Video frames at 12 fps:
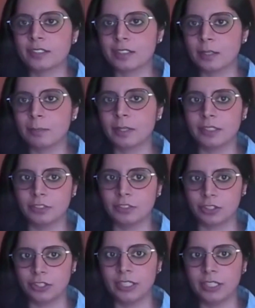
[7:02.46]
typical
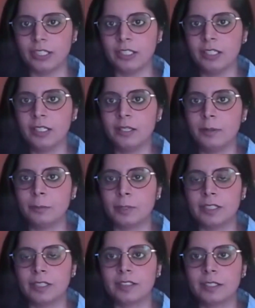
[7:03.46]
journey when
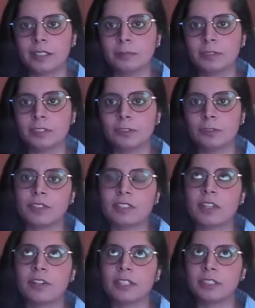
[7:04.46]
it comes to
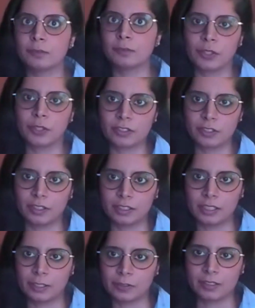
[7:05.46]
starting to focus on
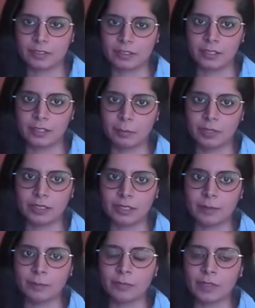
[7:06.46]
cloud
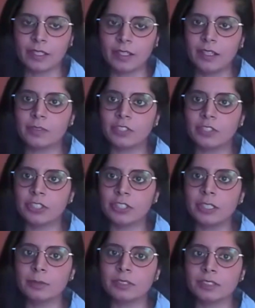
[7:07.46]
sustainability. The
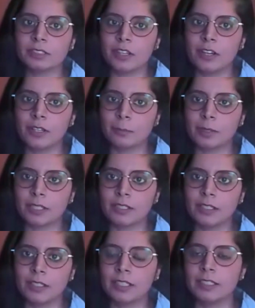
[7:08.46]
journey would start
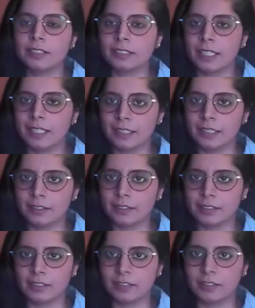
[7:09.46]
with understanding the
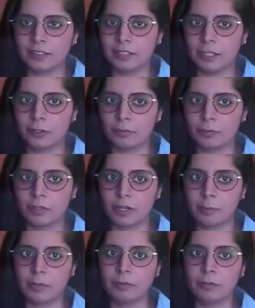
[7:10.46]
current cloud
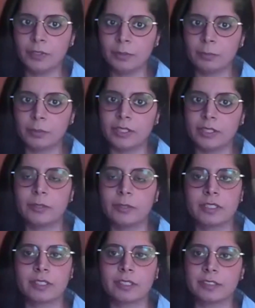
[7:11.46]
carbon footprint
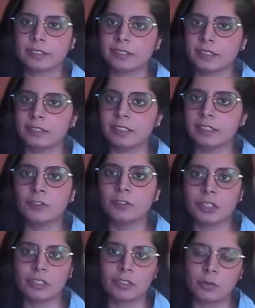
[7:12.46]
using existing
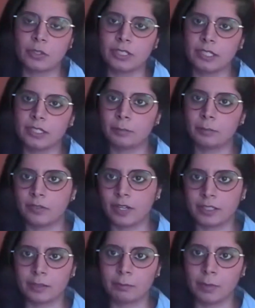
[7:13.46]
solutions or data
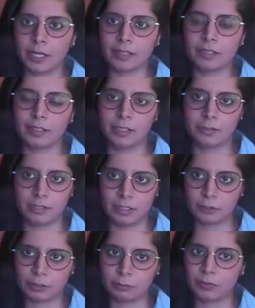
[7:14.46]
provided by the cloud
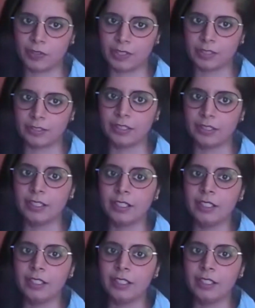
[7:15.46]
solution provider.